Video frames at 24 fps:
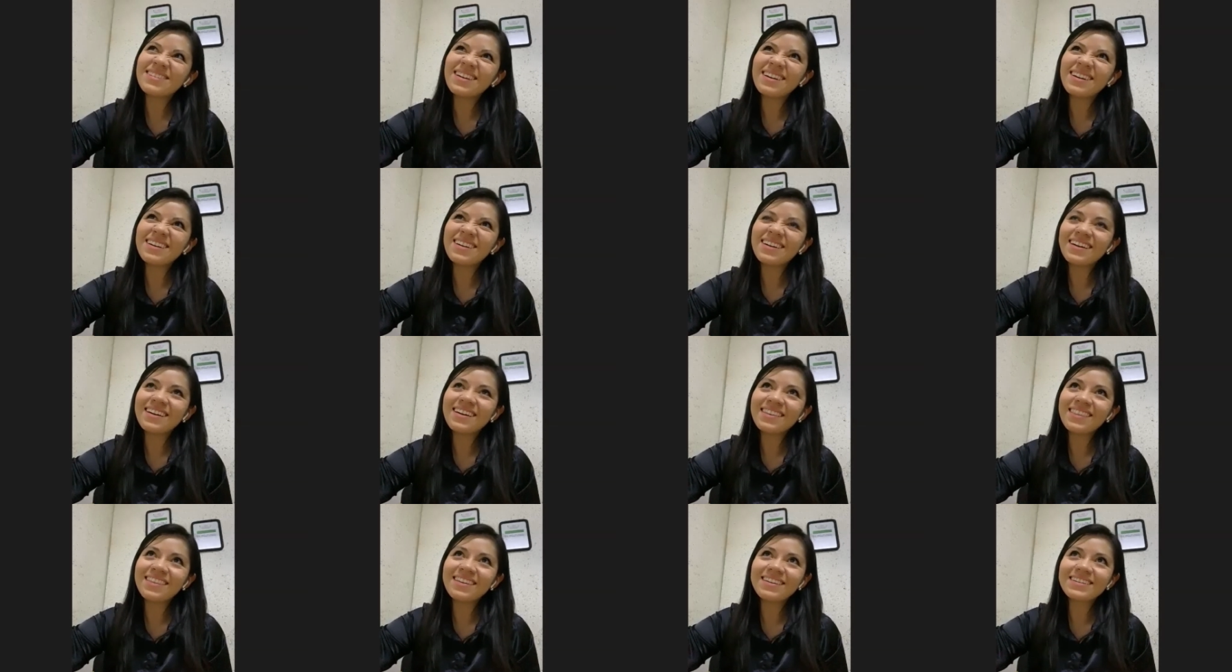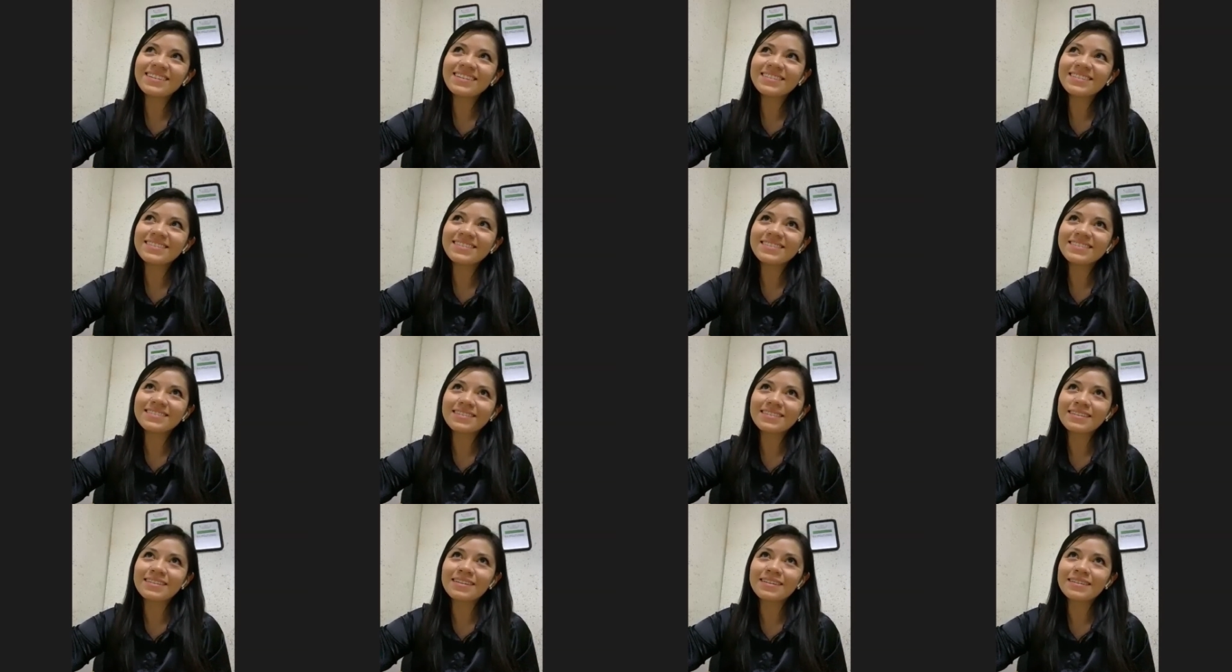I think
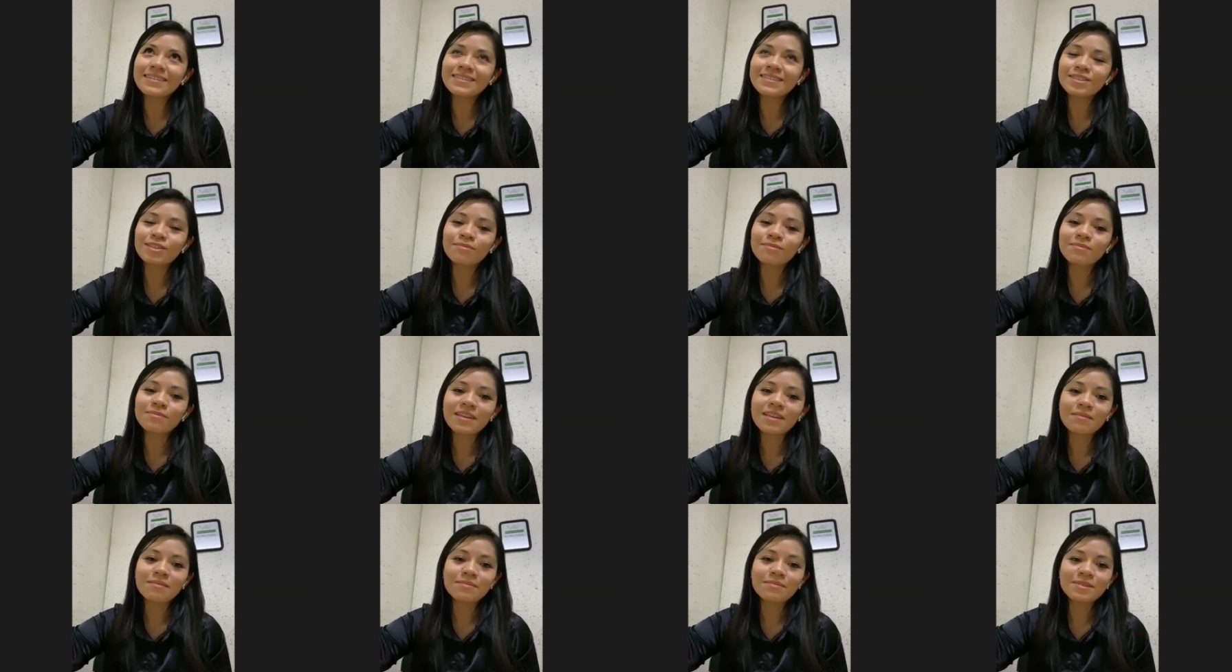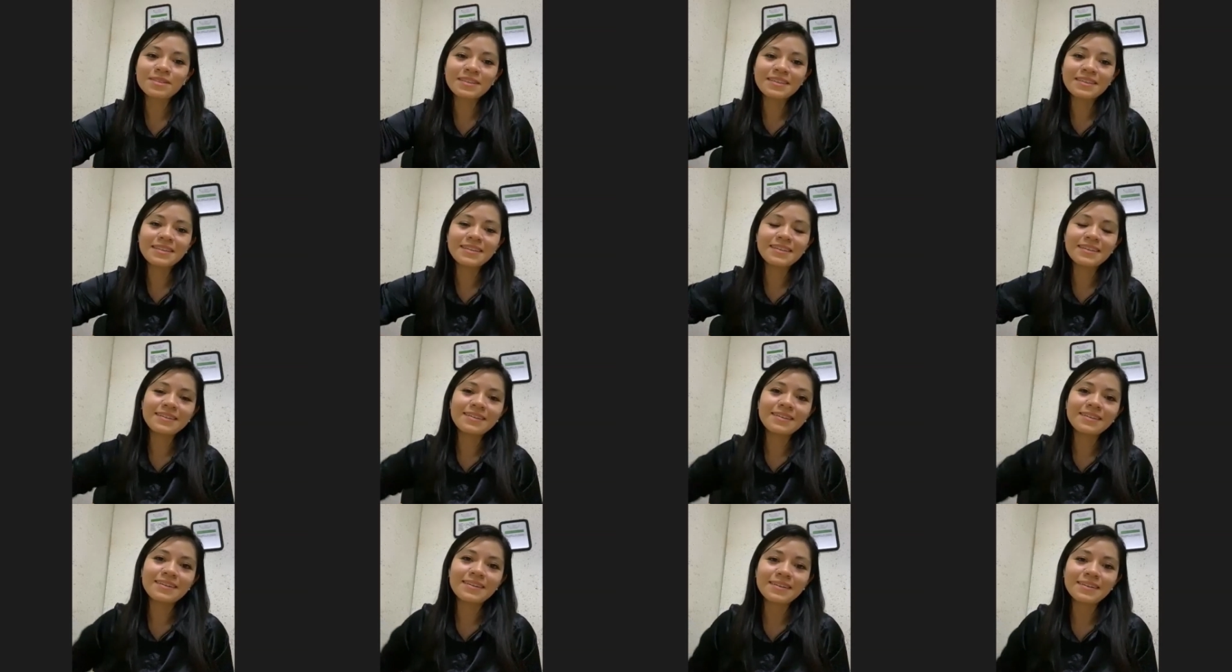uh, sometimes
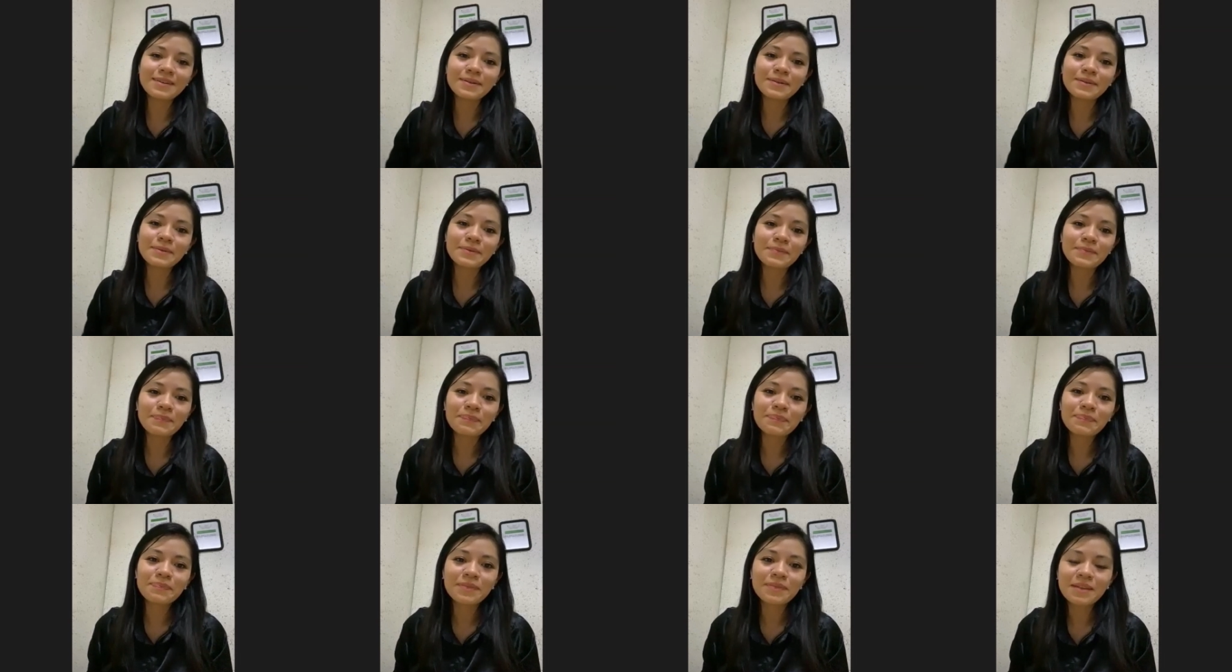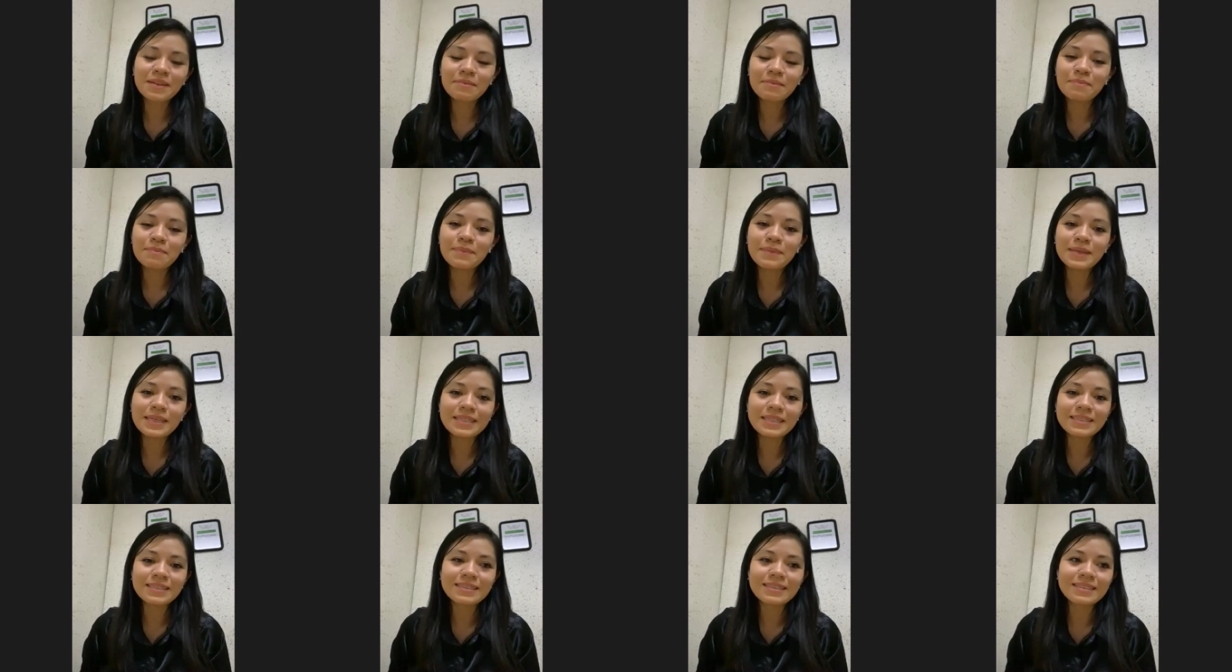he um,
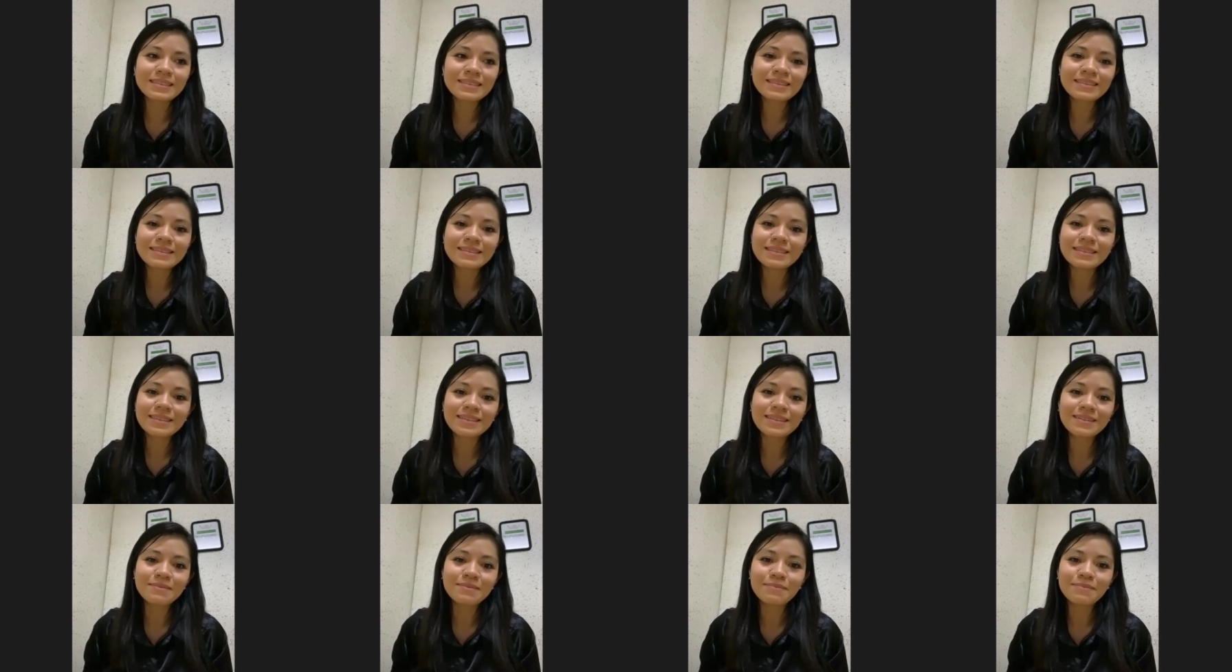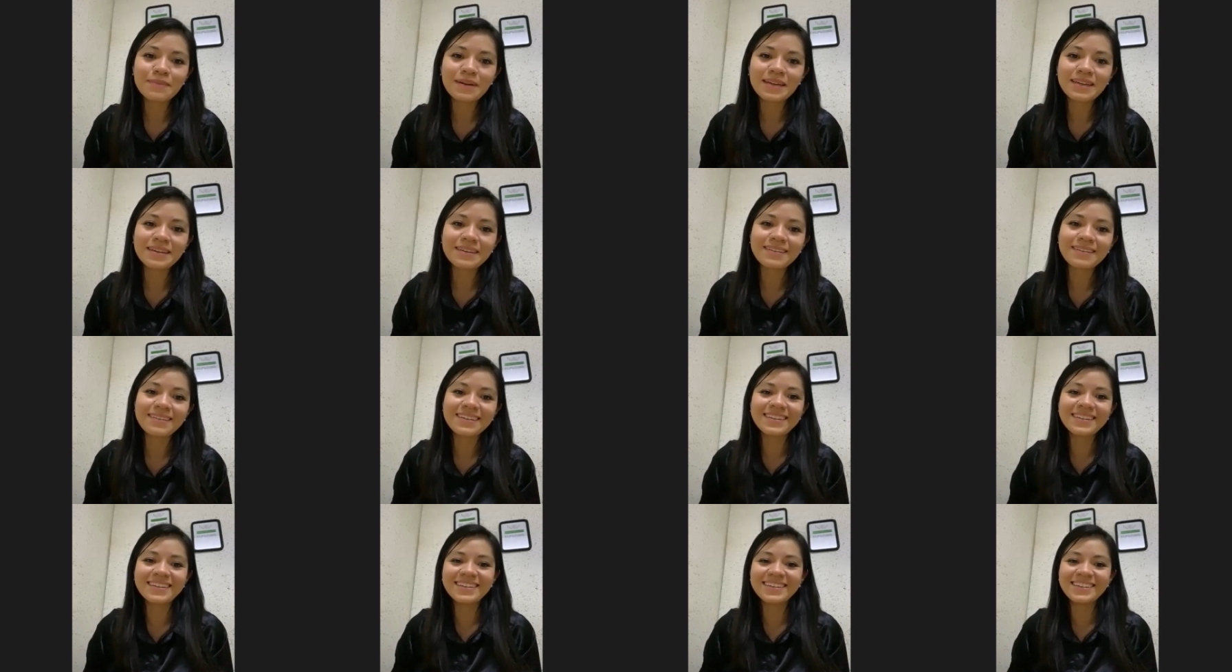miss
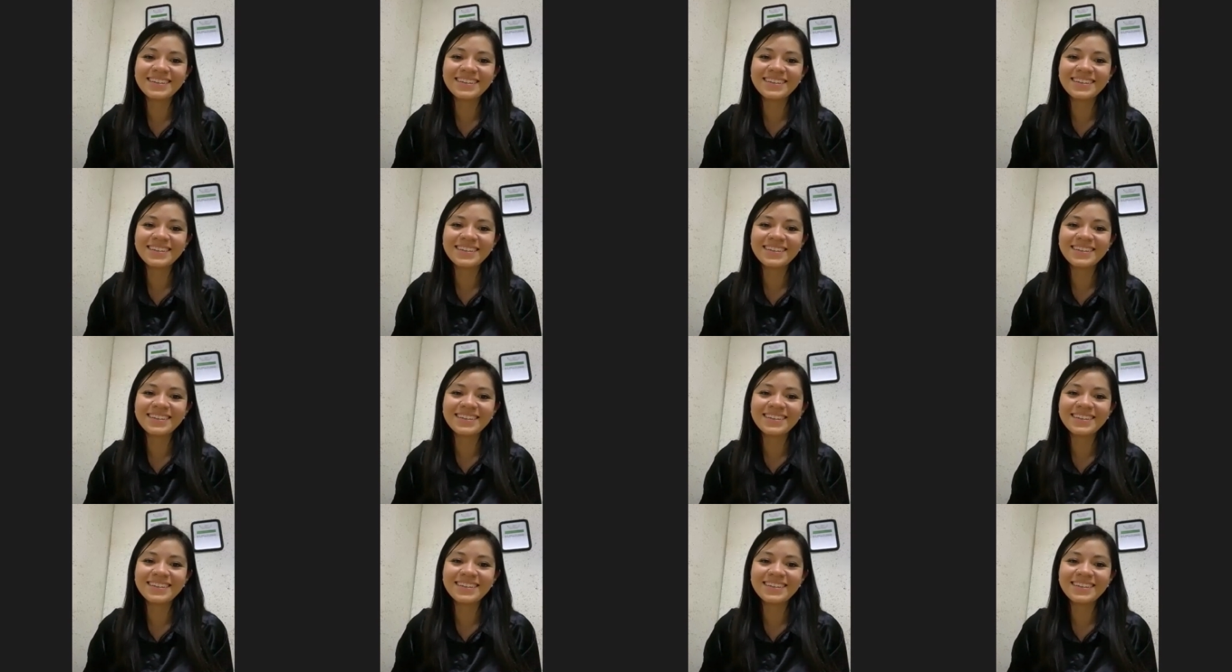my,